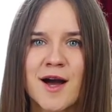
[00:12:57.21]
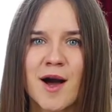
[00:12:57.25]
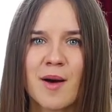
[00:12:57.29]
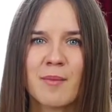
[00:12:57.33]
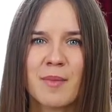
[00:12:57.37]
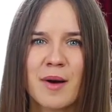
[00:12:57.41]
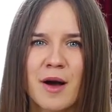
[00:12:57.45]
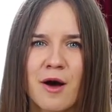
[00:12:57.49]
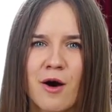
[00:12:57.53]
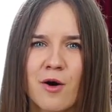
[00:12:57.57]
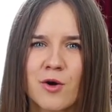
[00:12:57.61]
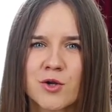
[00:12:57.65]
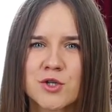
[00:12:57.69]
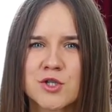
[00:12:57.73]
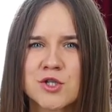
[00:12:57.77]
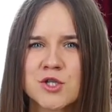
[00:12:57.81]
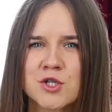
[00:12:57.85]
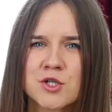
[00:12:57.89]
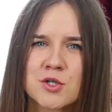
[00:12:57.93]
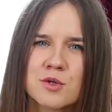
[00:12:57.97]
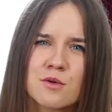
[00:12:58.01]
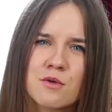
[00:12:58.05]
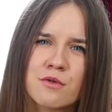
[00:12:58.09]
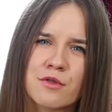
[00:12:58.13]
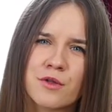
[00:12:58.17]
About
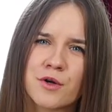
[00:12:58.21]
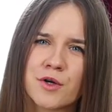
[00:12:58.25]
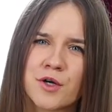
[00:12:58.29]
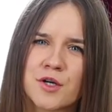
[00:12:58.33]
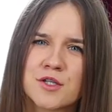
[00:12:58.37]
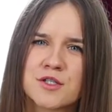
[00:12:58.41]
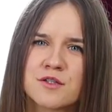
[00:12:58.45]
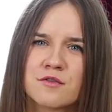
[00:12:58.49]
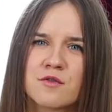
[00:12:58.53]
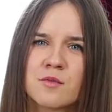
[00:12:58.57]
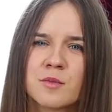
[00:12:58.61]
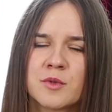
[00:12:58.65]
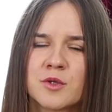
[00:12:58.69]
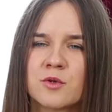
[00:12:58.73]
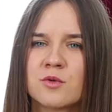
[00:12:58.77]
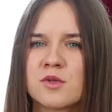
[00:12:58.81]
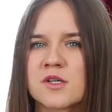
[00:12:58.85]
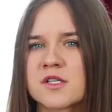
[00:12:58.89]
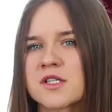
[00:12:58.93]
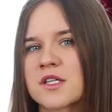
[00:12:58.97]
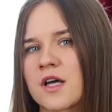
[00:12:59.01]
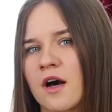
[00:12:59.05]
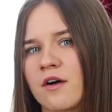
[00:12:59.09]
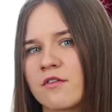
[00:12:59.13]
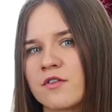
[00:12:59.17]
two-thirds of a mule
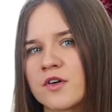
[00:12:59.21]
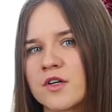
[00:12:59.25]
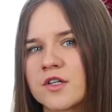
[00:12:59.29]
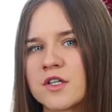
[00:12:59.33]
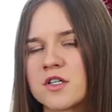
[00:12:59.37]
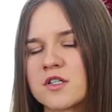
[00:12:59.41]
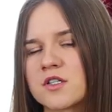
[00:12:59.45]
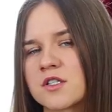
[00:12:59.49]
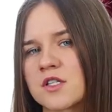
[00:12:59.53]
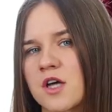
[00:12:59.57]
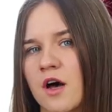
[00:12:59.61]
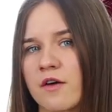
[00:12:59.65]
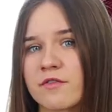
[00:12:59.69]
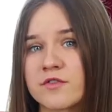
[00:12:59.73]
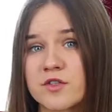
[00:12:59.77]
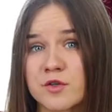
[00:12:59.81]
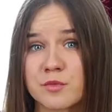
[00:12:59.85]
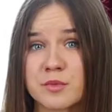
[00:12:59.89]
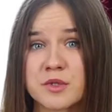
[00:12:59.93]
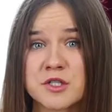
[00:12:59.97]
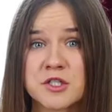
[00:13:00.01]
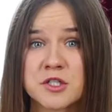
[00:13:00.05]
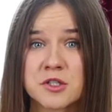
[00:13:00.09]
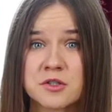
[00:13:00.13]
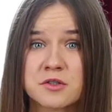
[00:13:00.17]
is covered in softer
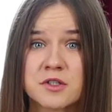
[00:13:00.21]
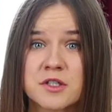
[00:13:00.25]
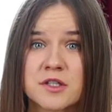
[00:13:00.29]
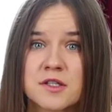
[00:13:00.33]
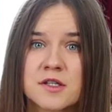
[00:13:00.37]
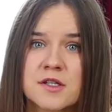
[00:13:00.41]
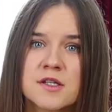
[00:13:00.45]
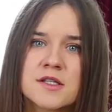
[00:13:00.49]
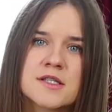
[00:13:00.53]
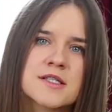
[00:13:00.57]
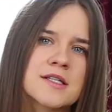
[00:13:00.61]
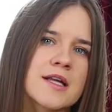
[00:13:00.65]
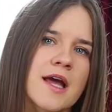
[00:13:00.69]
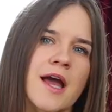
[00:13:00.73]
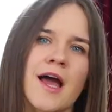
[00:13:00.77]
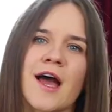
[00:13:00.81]
materials,